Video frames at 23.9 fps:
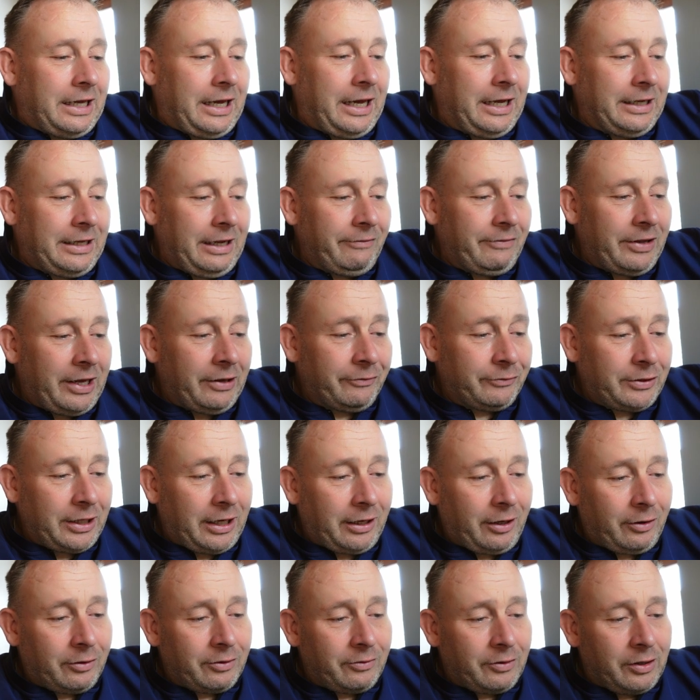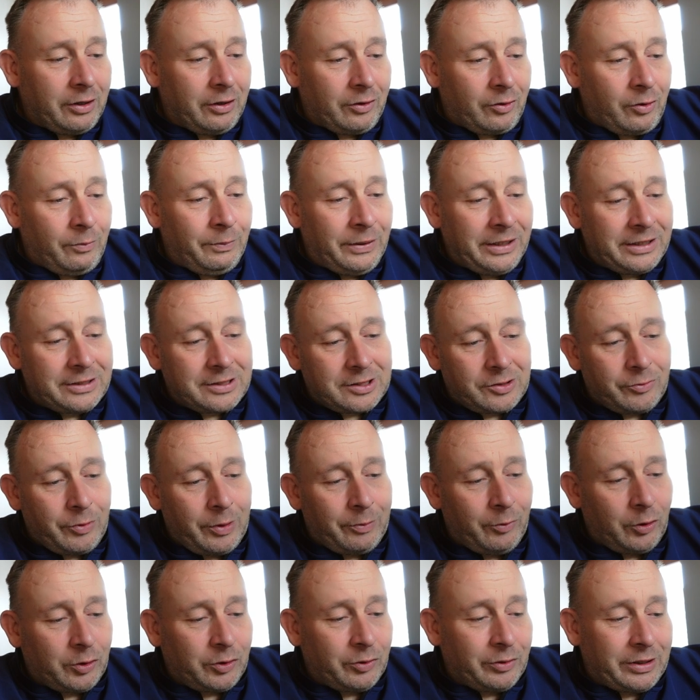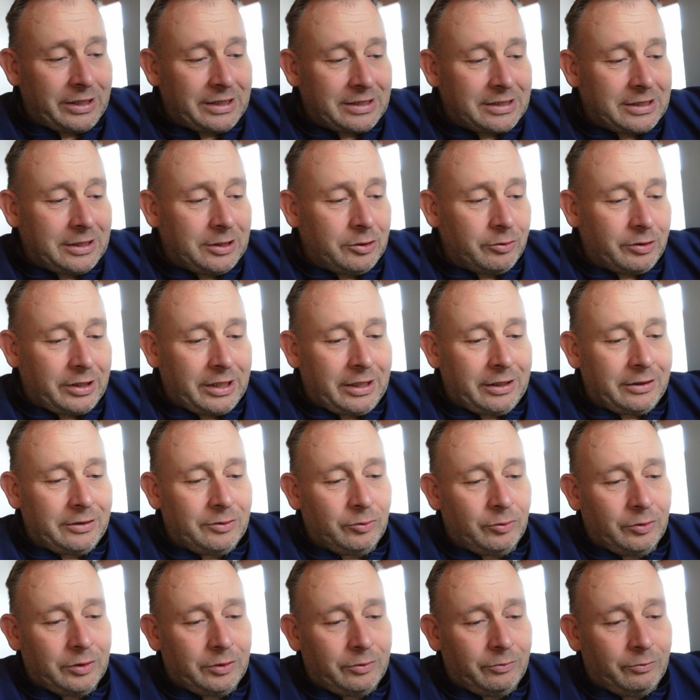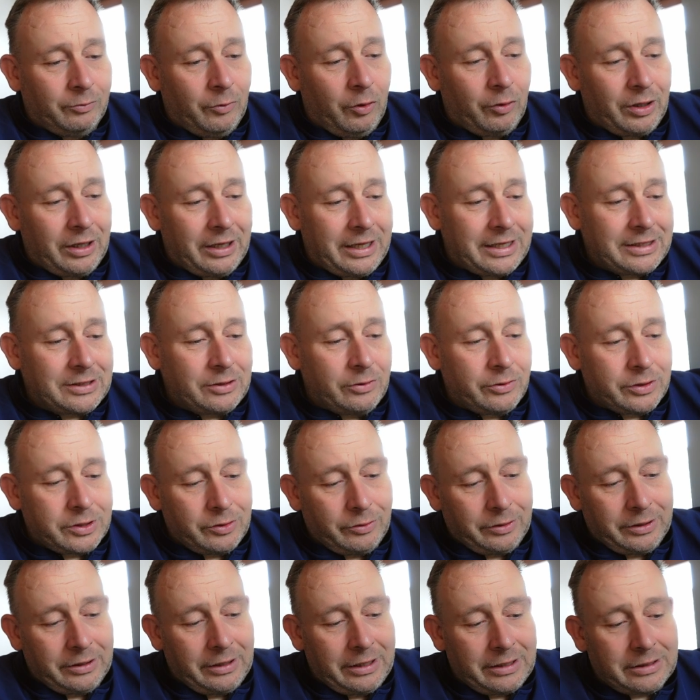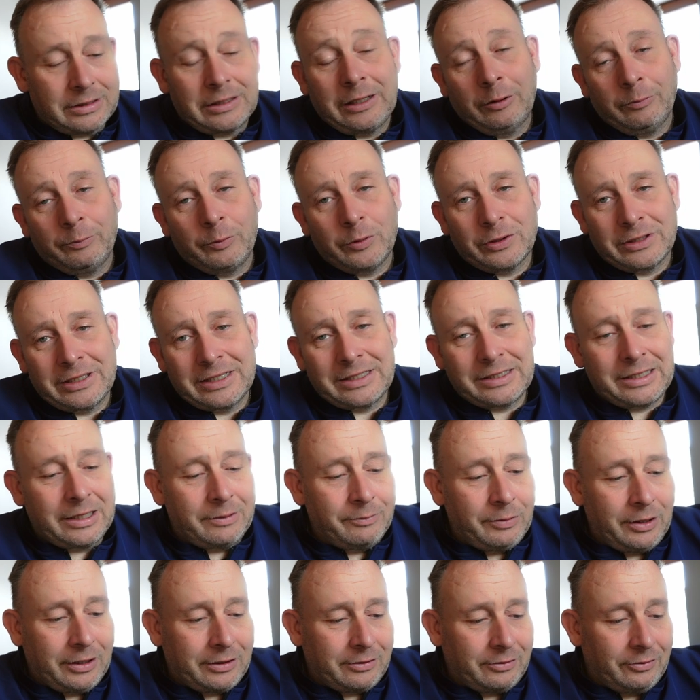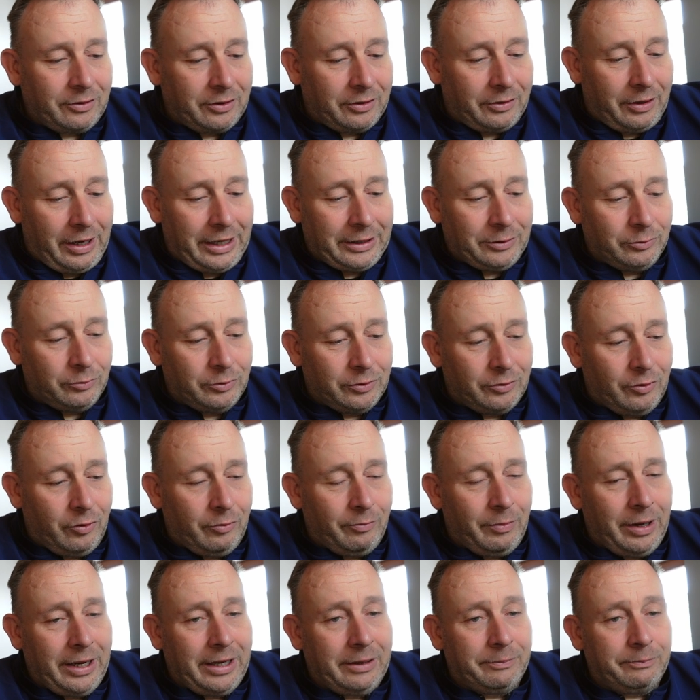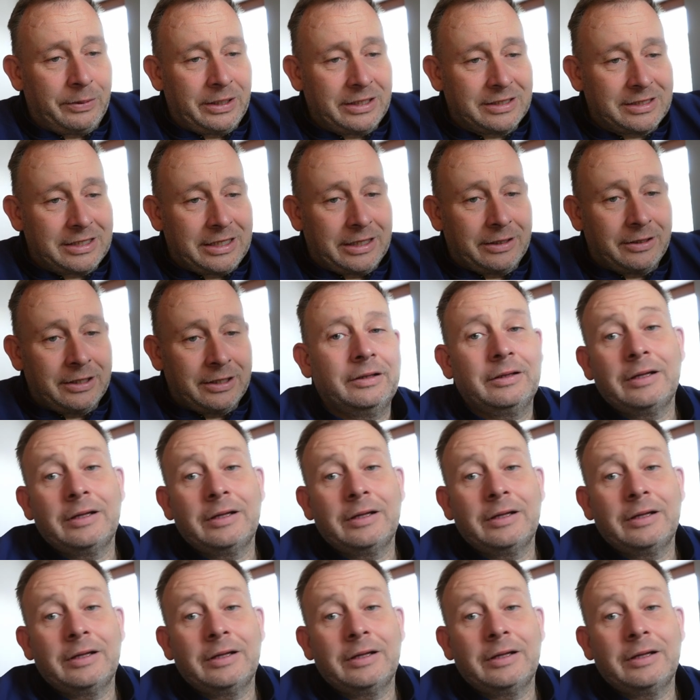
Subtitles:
And then we have the other complete stream, what you can see, you can do it more or less also in cloud processing, but I do it on my PC.